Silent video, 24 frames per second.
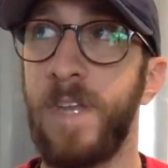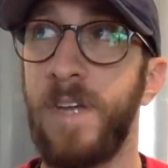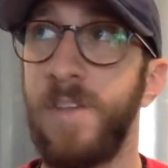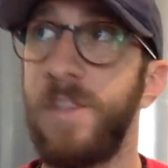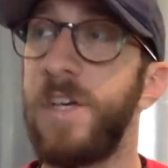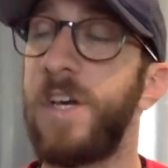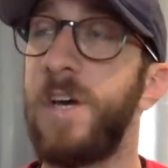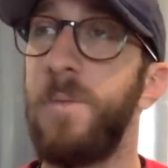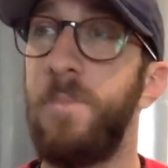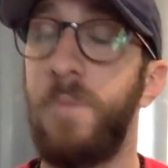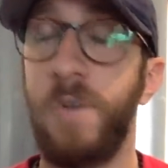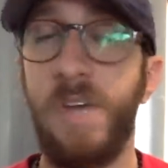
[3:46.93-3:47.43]
the
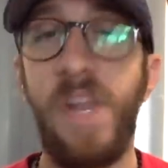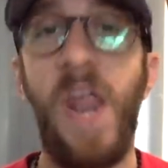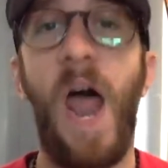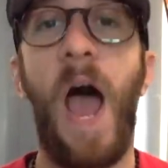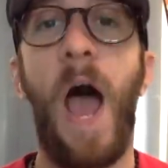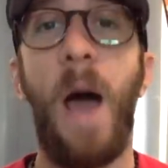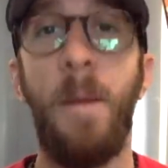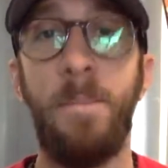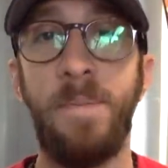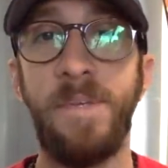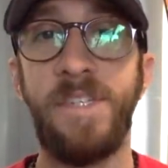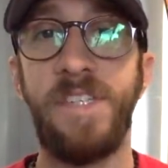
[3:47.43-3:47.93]
complete
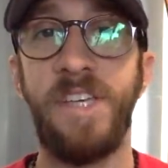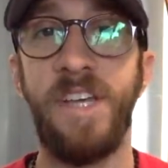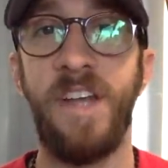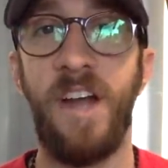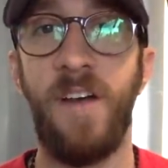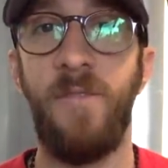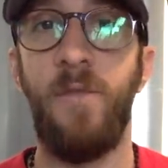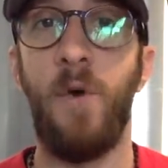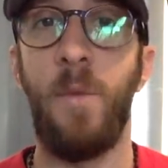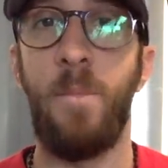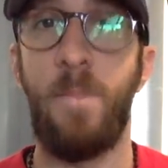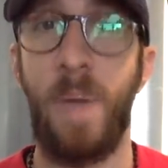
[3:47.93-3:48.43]
opposite
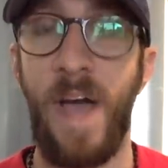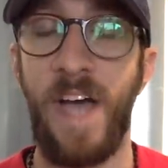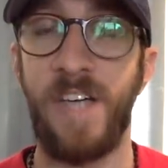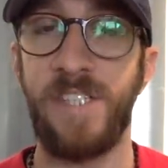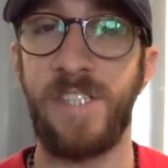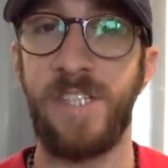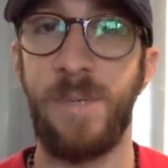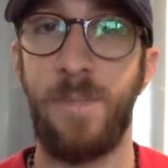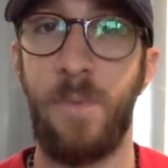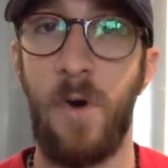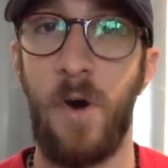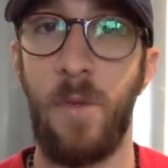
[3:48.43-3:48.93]
of what
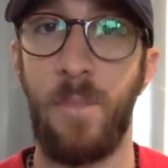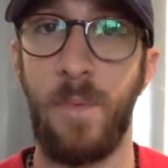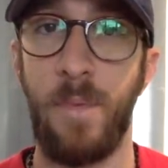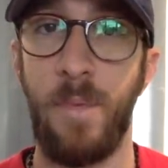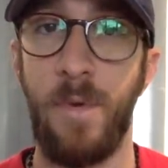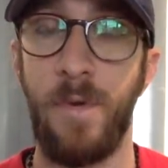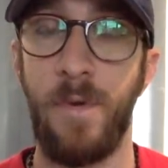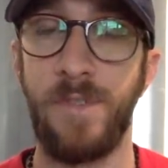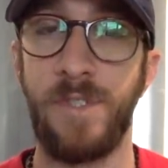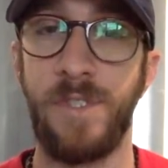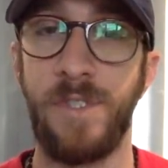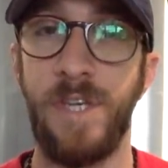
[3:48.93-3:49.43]
basketball
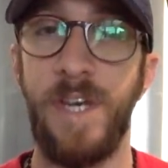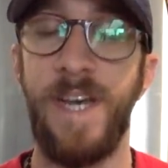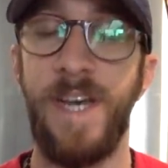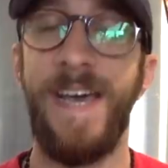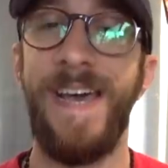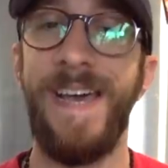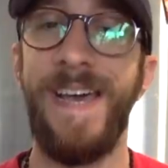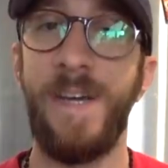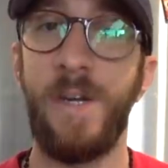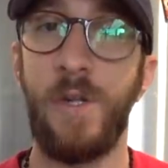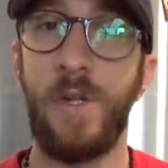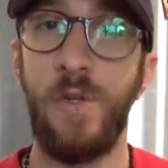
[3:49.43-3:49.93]
promotes,
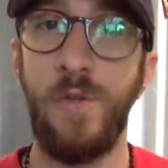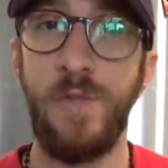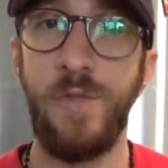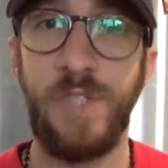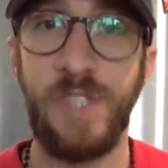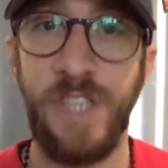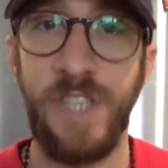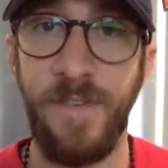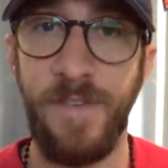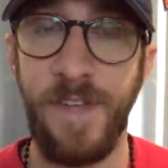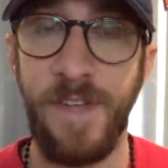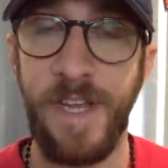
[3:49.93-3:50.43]

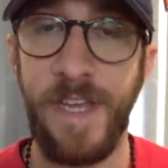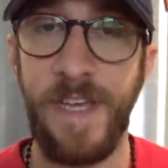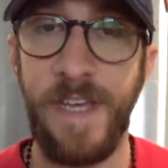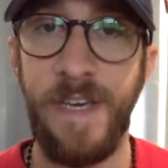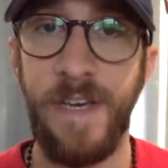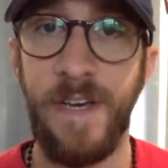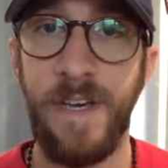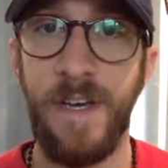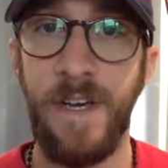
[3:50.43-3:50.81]
inclusivity,